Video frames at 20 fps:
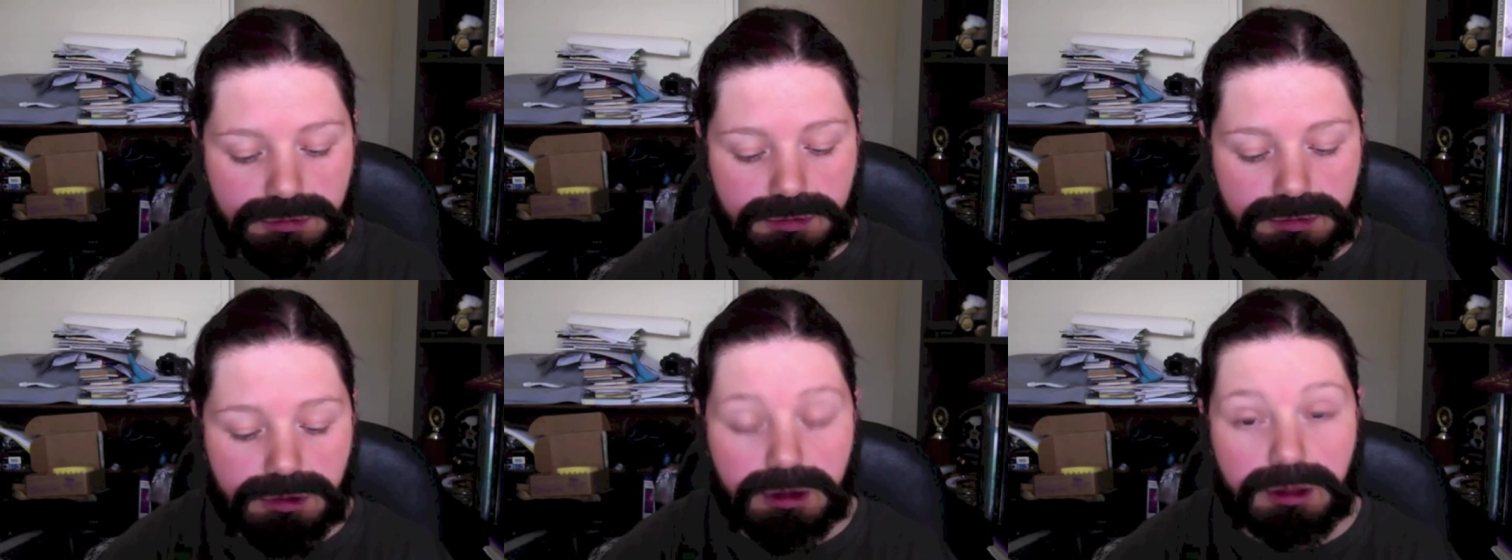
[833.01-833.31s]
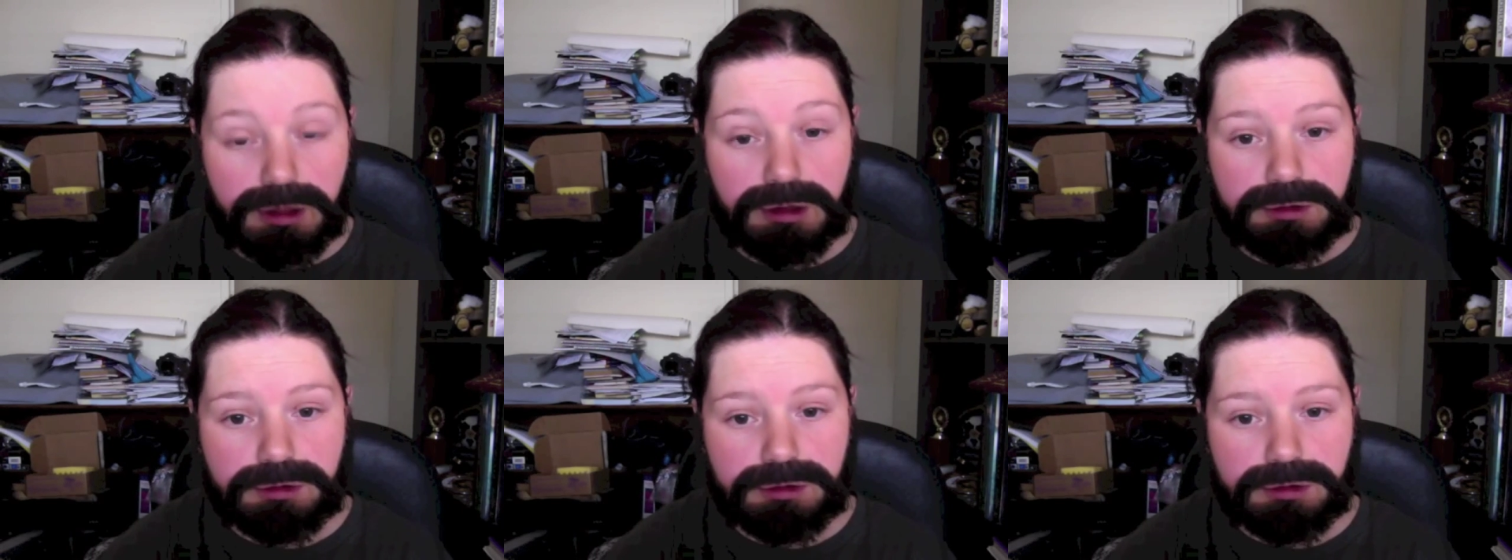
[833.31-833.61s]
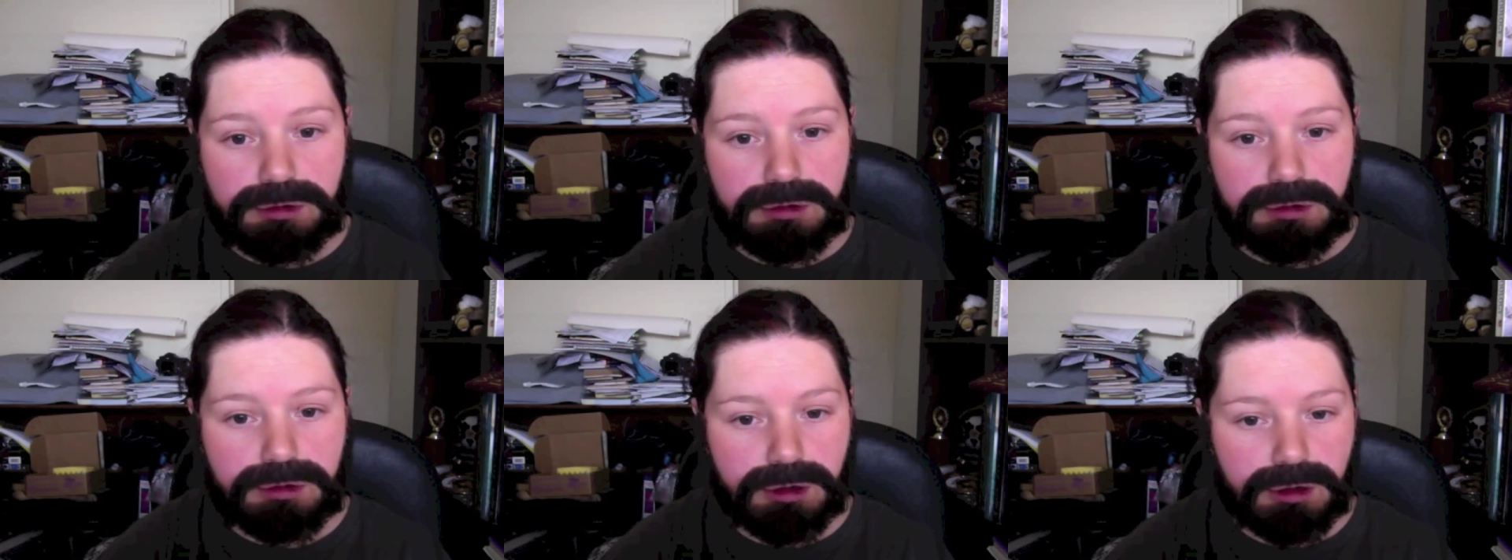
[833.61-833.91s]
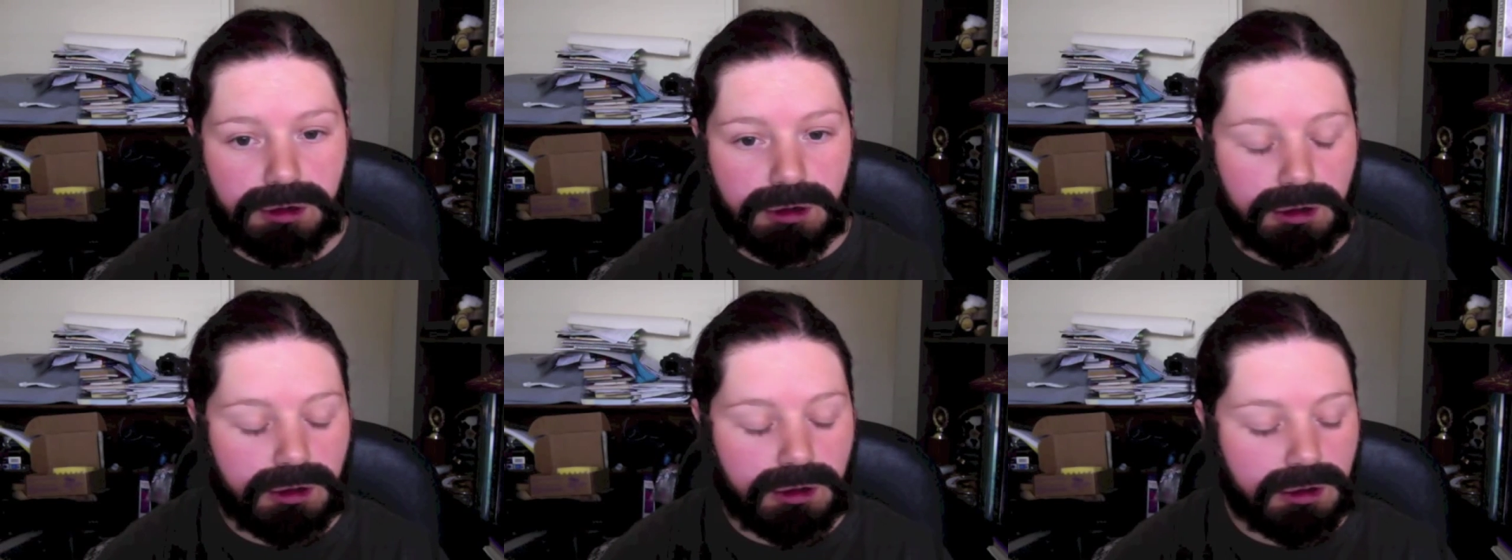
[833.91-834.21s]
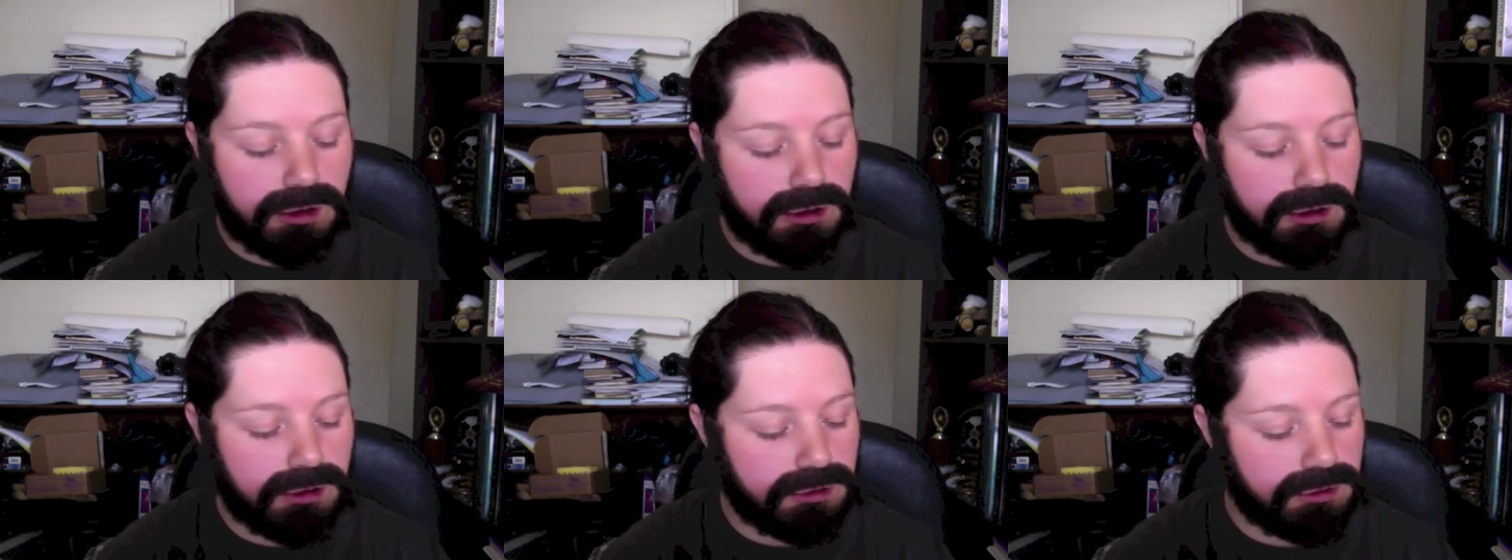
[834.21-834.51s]
where there's not.
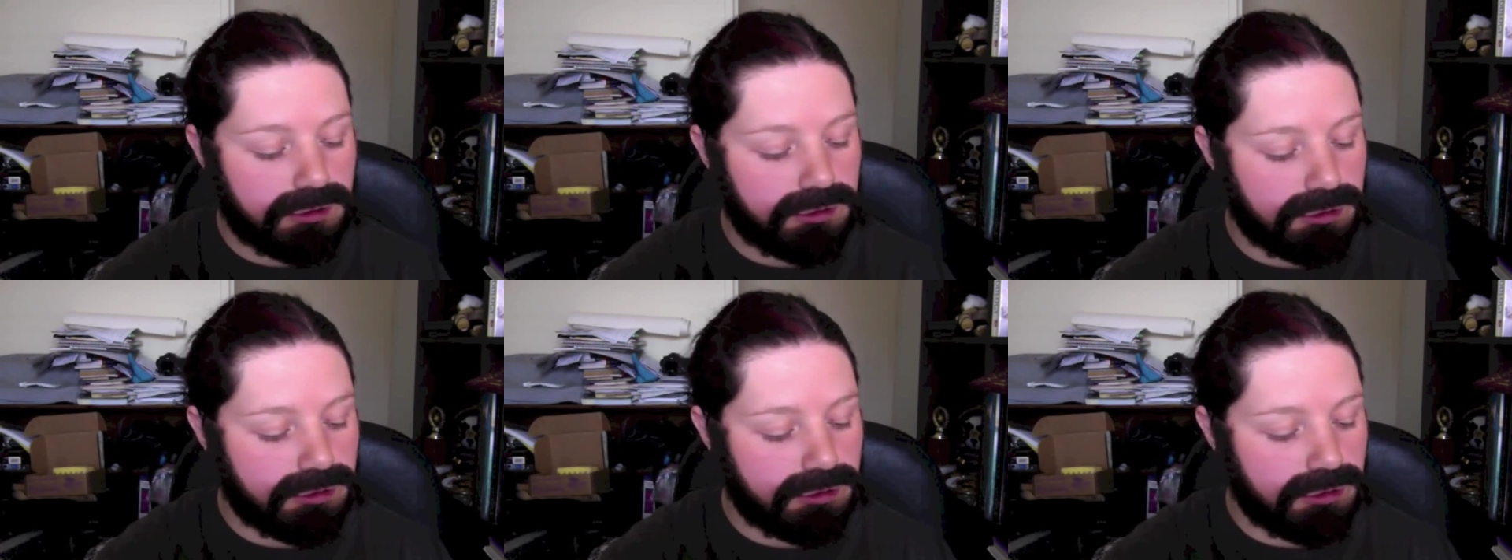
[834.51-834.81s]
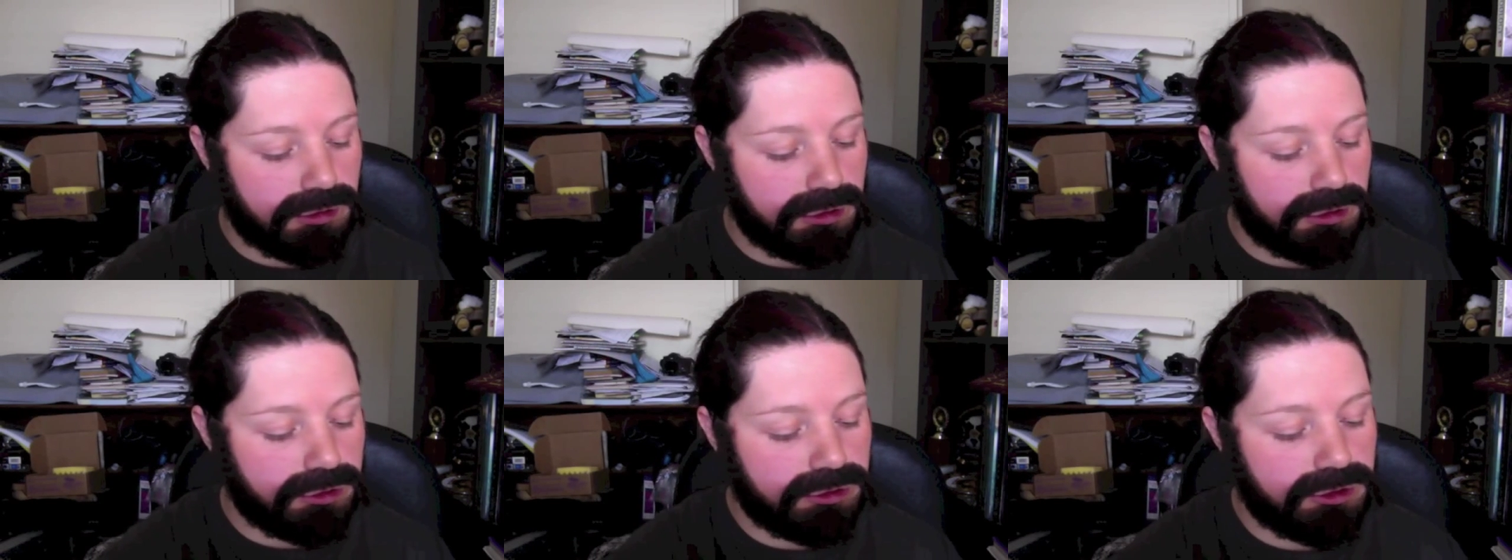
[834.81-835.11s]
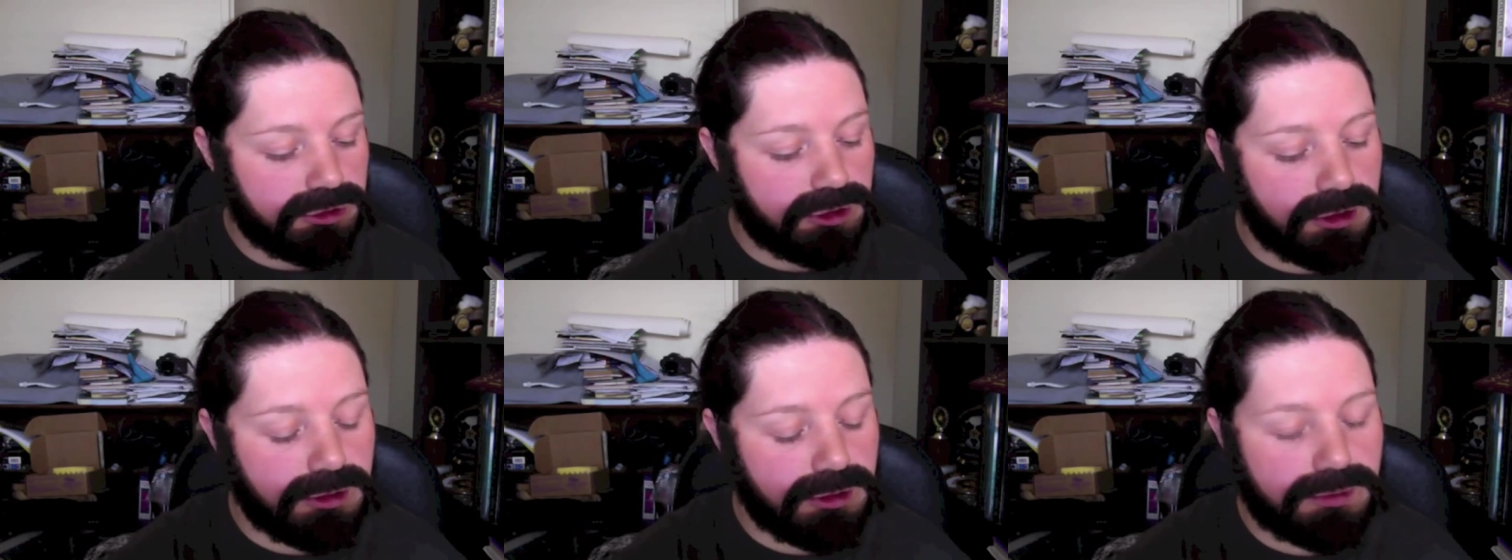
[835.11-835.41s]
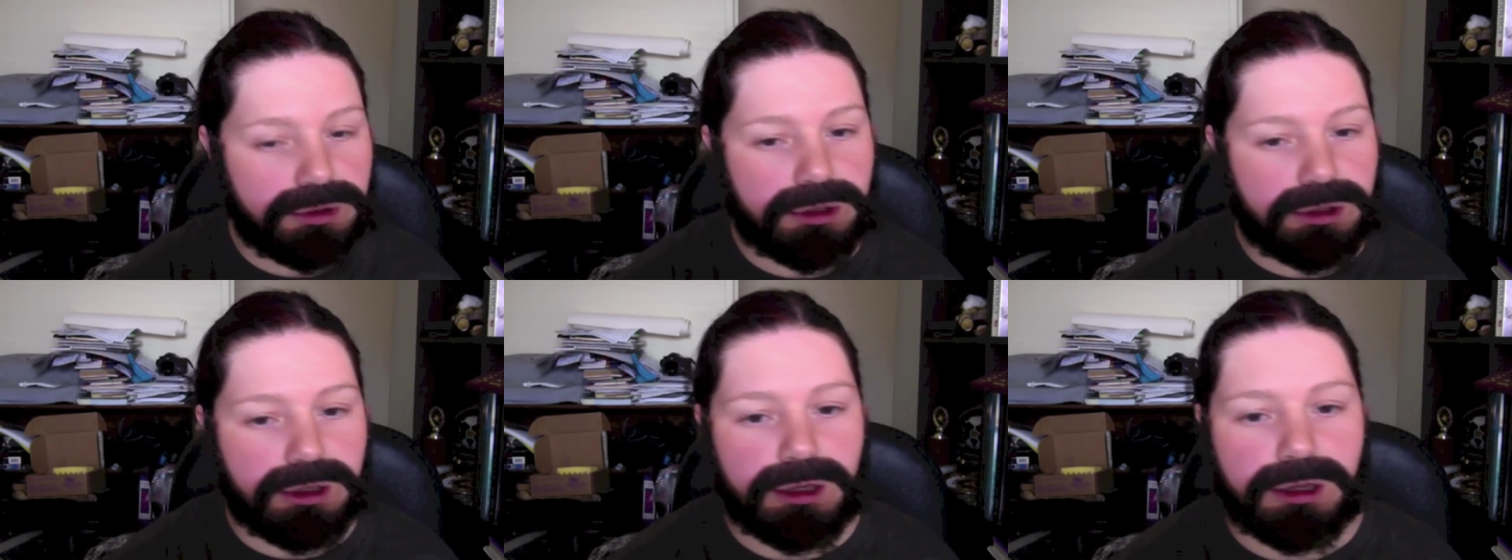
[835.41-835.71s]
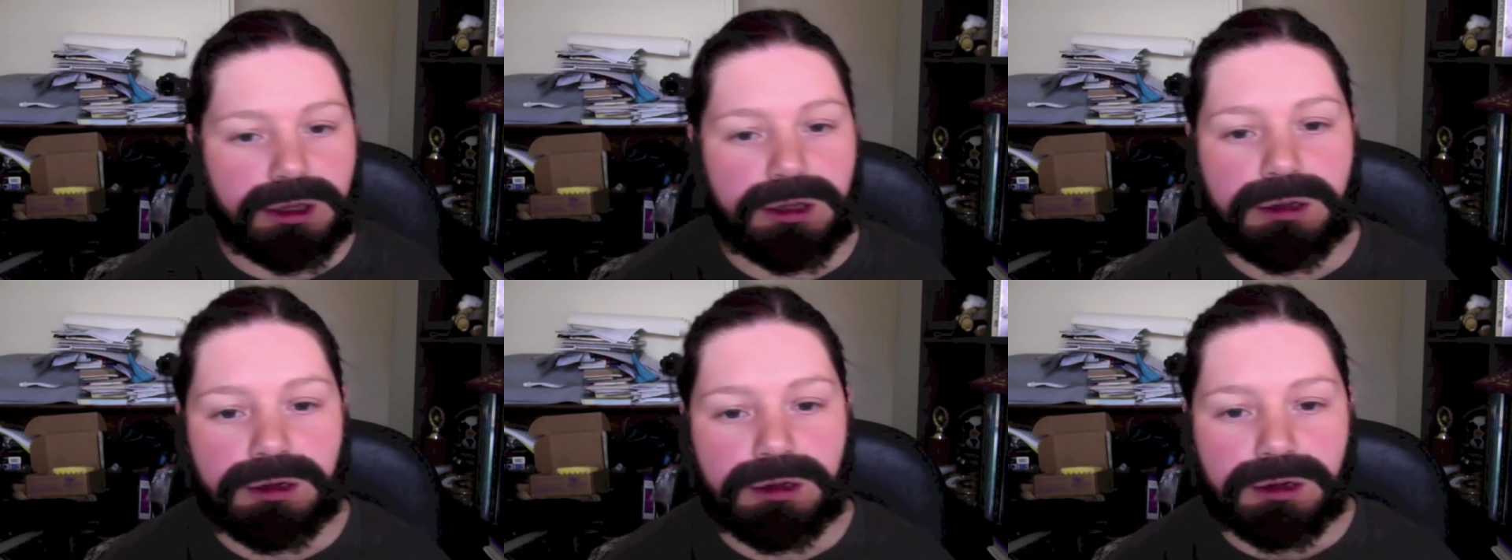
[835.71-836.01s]
So
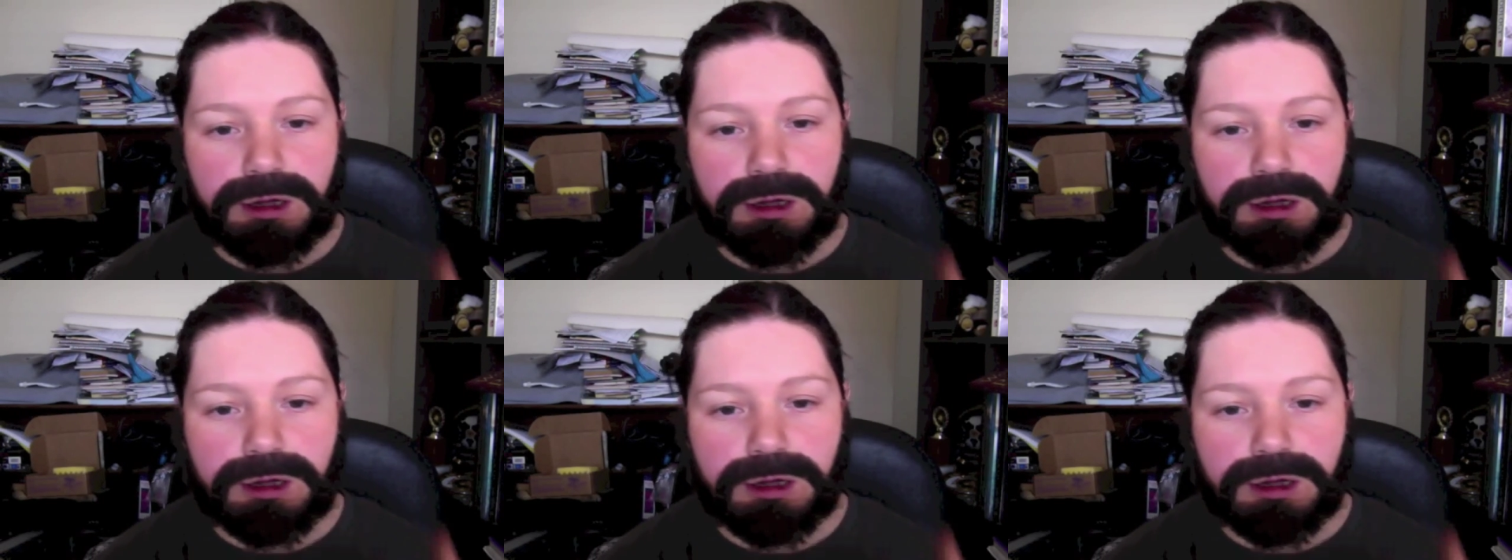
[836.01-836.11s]
typically